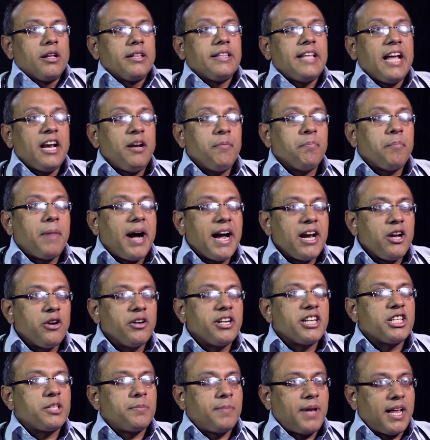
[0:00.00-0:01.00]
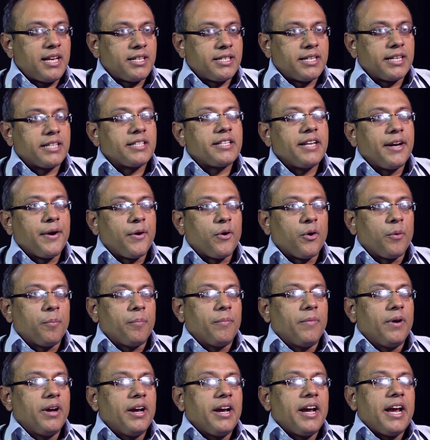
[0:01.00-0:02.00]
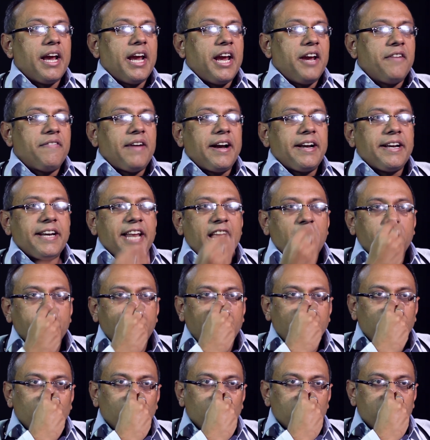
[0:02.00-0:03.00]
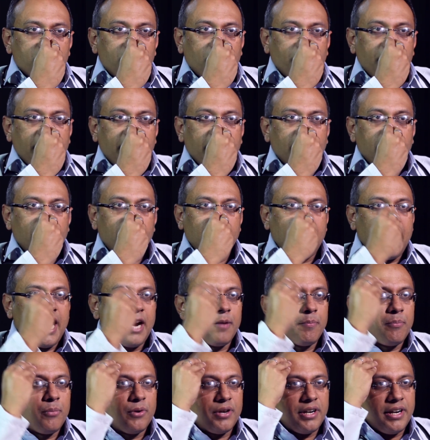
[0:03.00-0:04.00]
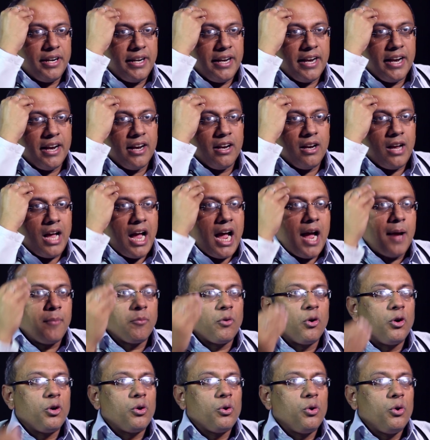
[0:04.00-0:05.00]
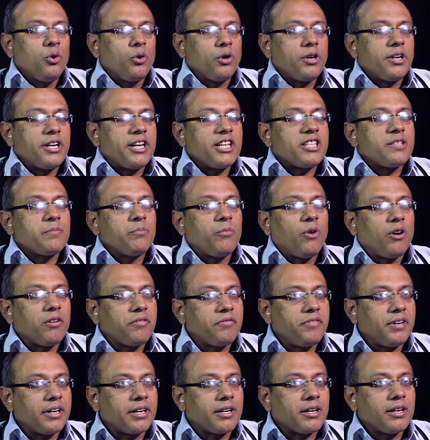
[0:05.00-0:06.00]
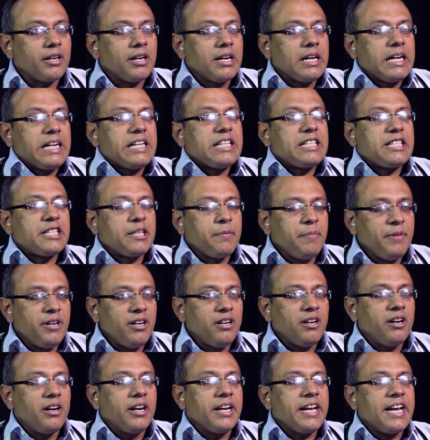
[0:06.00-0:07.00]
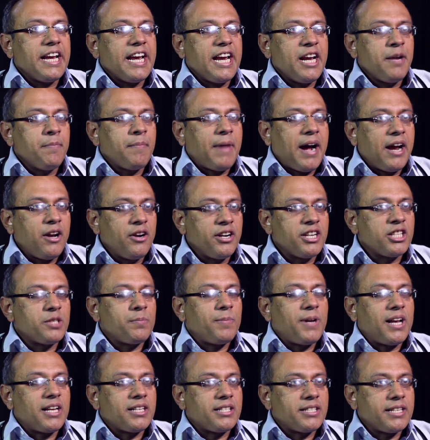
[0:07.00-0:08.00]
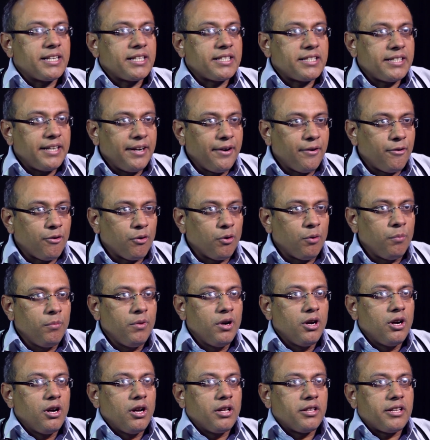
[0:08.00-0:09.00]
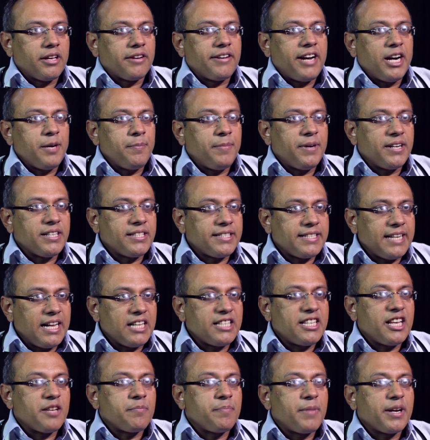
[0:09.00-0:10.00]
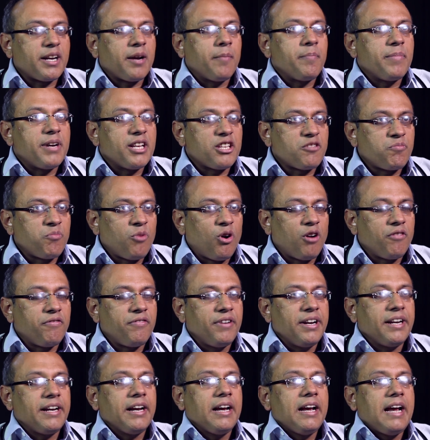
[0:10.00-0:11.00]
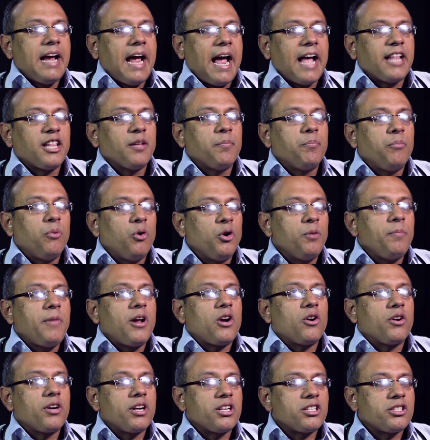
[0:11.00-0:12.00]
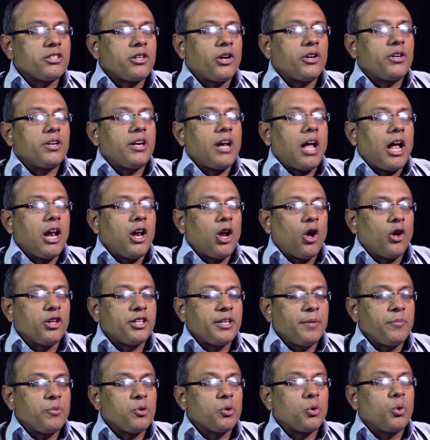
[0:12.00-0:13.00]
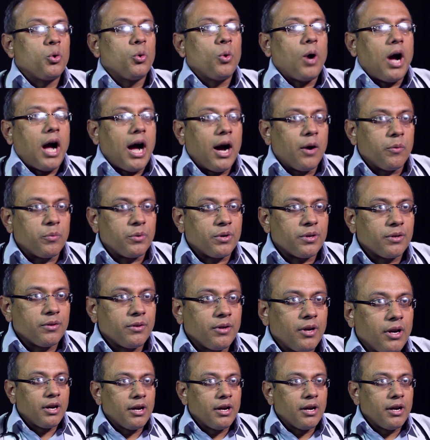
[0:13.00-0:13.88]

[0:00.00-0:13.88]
then myelodysplastic syndrome. If I take my nose from here and put it here, I'm going to look dysmorphic. Similarly, in myelodysplastic syndrome, the red blood cells have become dysmorphic and the bone marrow does not allow them to go out,